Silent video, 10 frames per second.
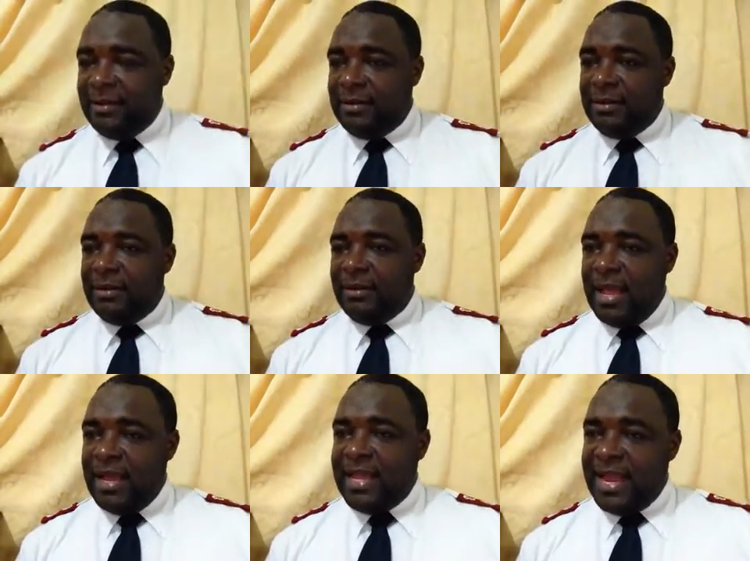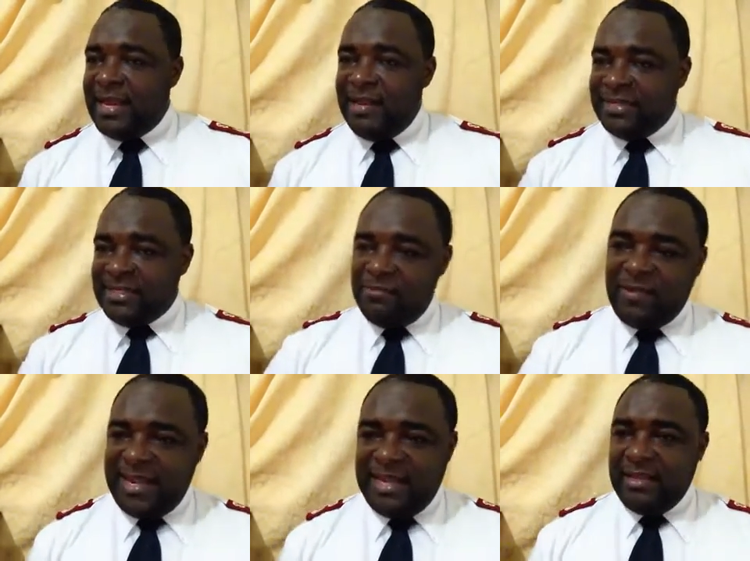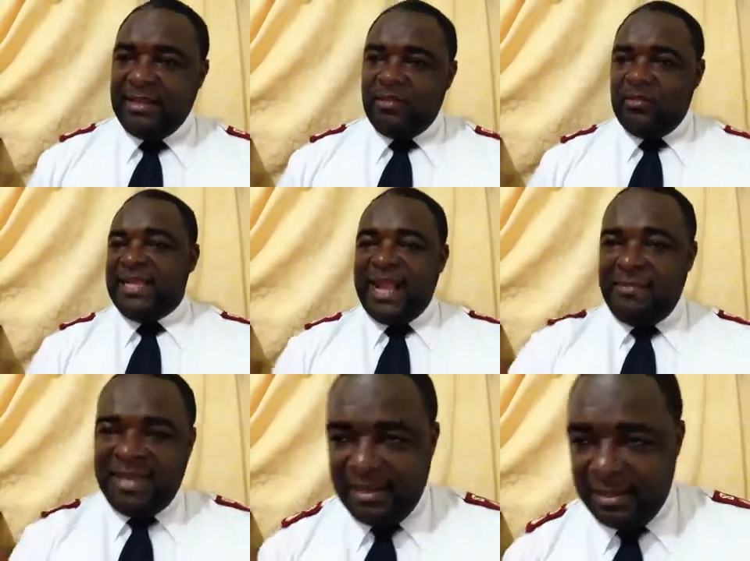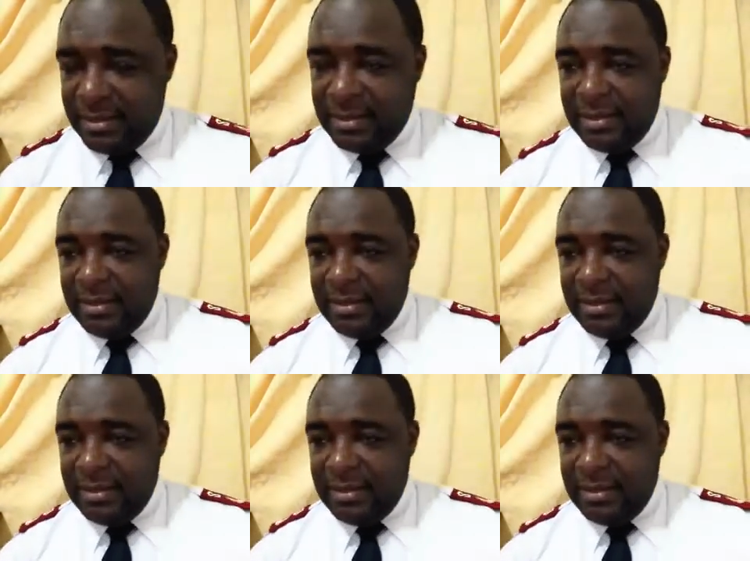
The promise was you'll be delivered